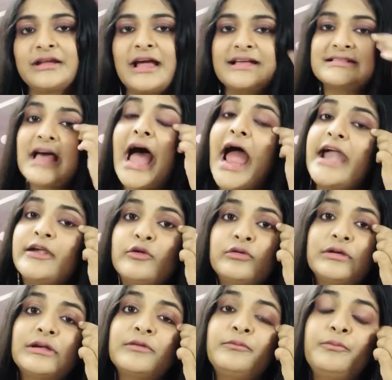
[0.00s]
Guys, I
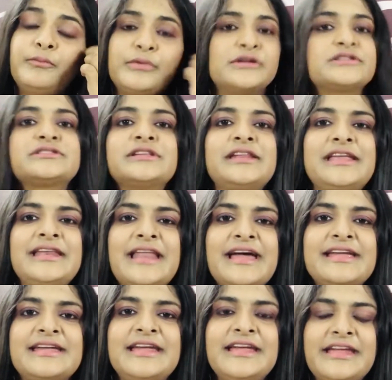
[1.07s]
don't personally
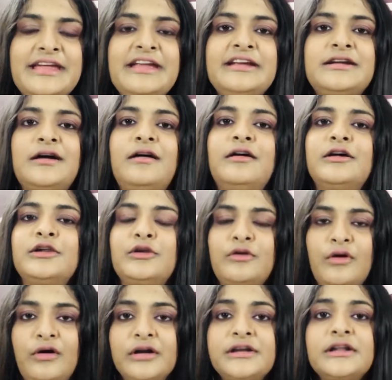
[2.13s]
like heat a
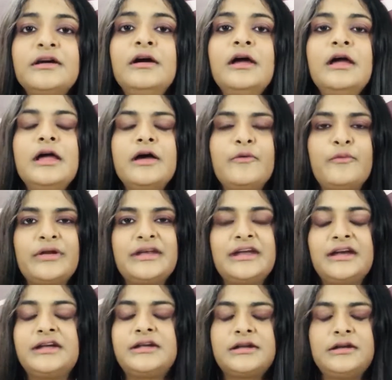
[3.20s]
lot when
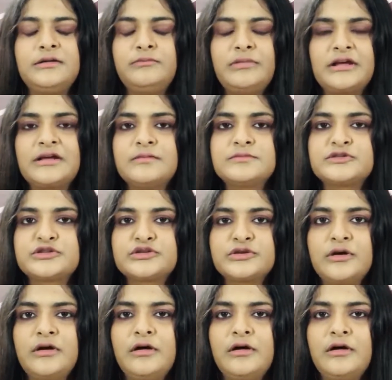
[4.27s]
it becomes